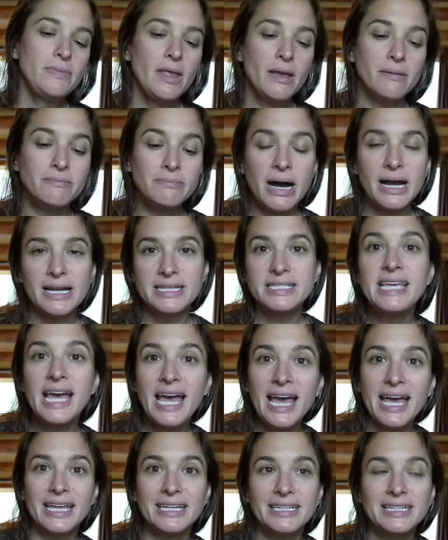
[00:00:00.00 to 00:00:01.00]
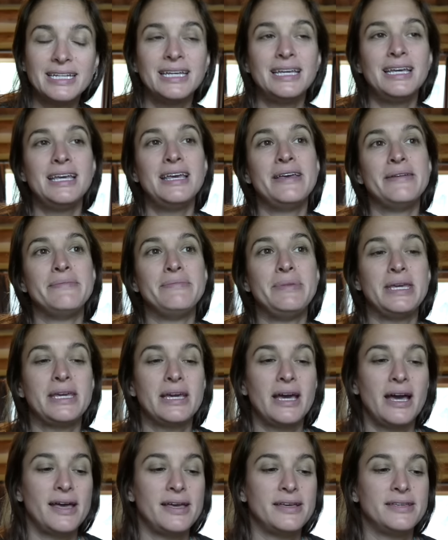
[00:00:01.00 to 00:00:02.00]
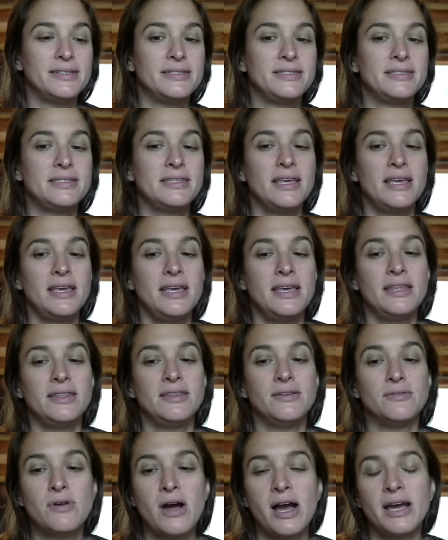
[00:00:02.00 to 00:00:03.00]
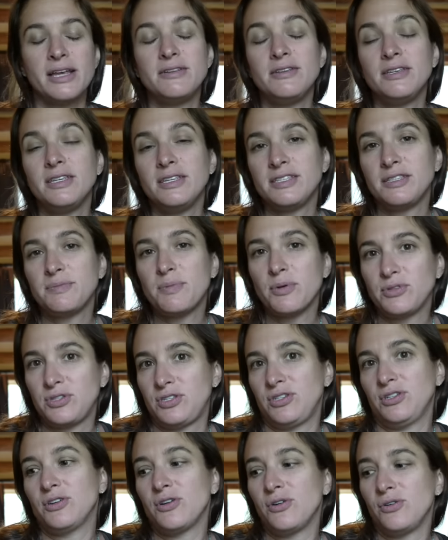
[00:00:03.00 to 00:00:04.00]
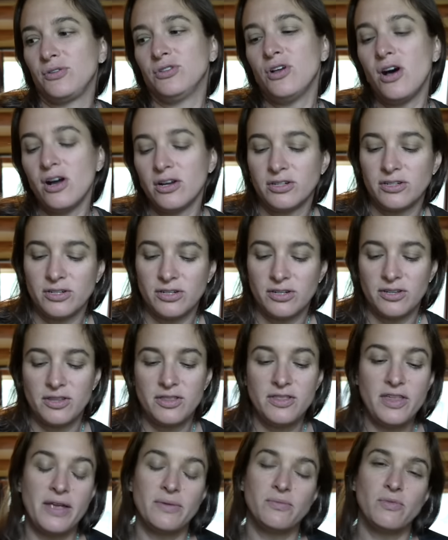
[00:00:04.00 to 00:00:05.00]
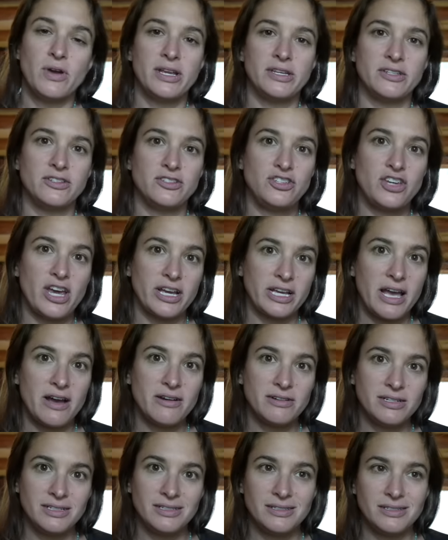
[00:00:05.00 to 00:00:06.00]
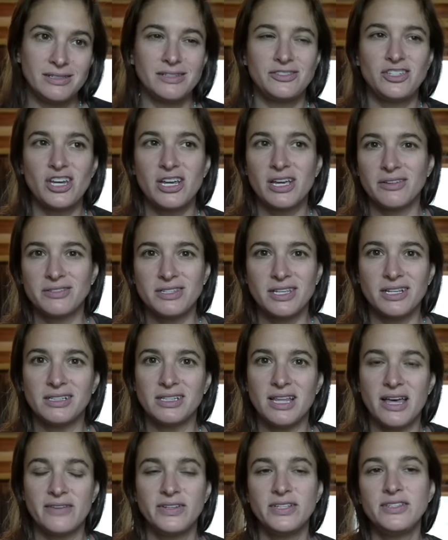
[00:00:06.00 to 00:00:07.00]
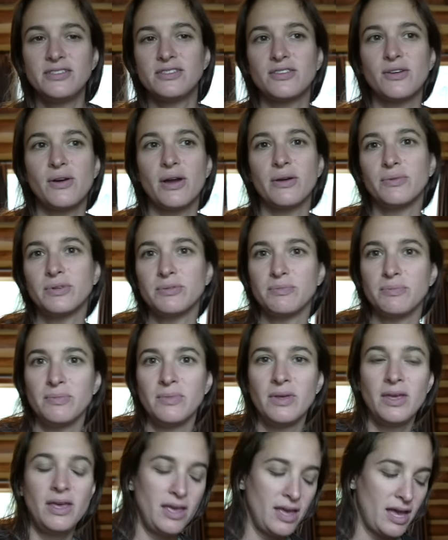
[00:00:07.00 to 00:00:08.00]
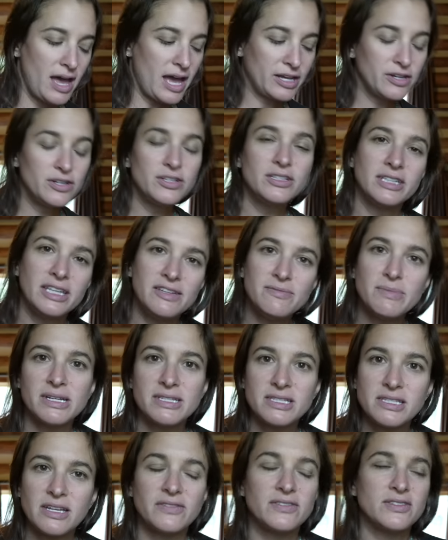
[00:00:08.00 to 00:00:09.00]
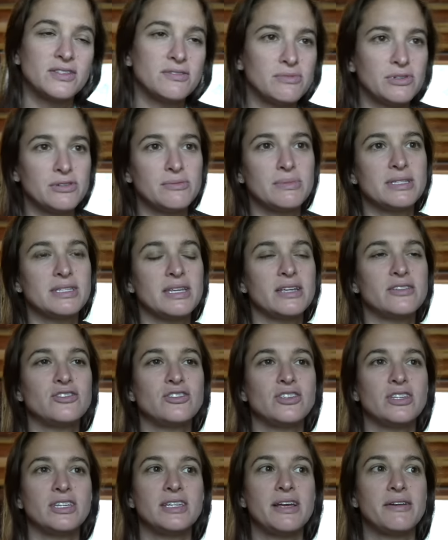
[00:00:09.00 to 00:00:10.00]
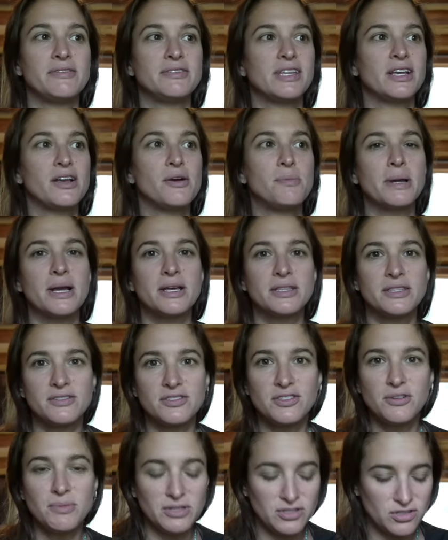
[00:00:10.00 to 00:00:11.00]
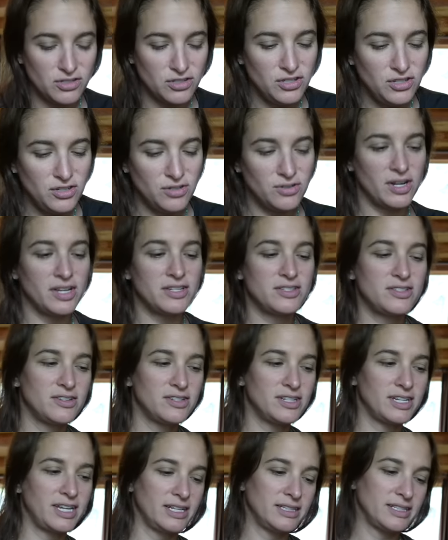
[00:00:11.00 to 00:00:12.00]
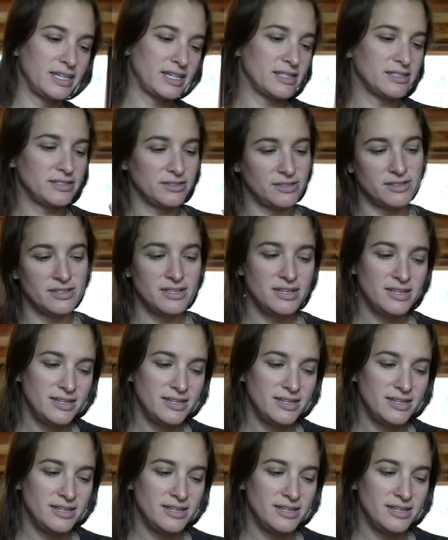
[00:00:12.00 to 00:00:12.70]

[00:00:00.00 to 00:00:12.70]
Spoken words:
By 10 because the ride is supposed to go longer than when the checkout's at 11, so I couldn't leave my stuff in the room essentially. And I was like, oh my god, there's so much to do, and I started to get like a little,